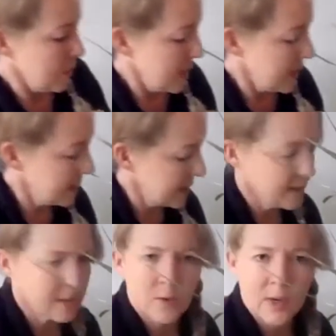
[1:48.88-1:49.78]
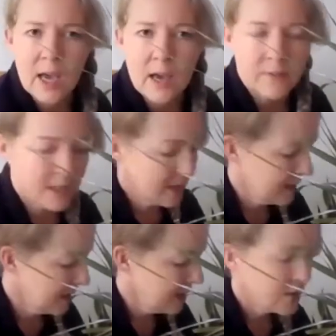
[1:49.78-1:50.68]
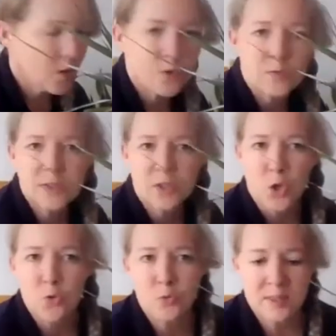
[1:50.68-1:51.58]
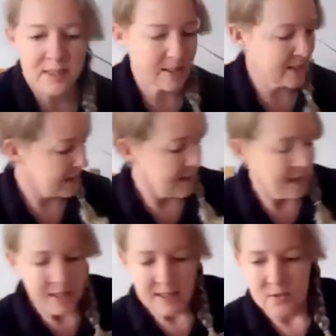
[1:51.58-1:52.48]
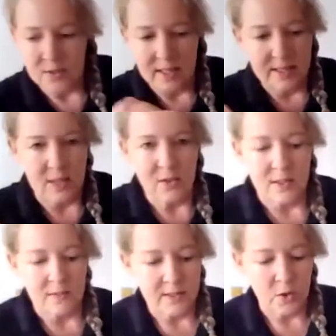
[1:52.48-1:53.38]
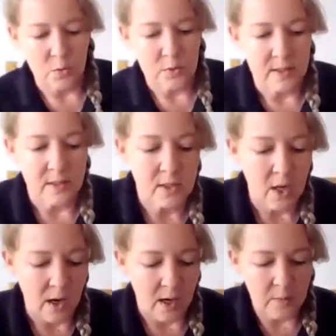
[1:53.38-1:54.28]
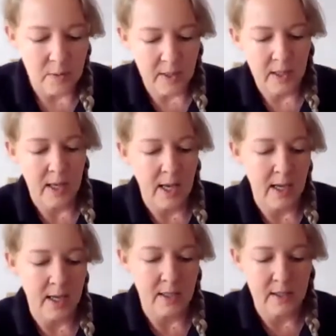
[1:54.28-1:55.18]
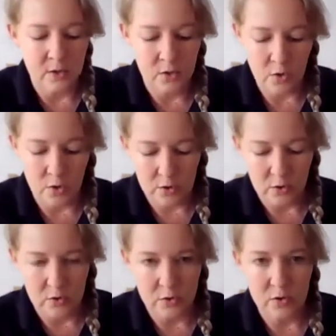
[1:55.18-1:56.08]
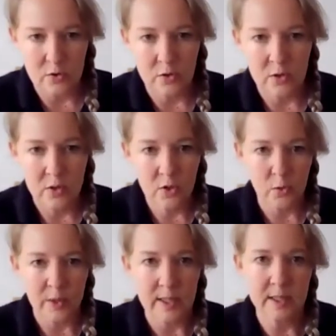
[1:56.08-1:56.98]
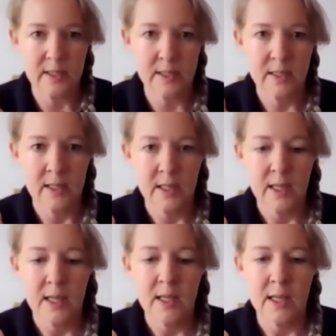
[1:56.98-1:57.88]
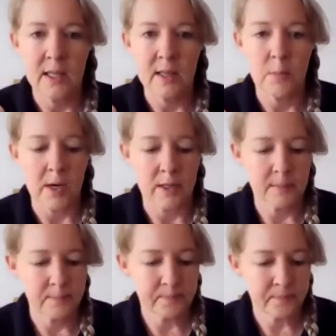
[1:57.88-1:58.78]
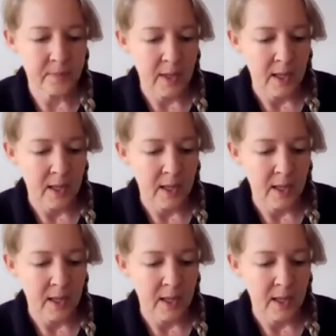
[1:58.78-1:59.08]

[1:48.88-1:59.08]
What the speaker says: So it's quite heavy, all those stones. So it had decorative stones on the top and your horticultural grit in the bottom.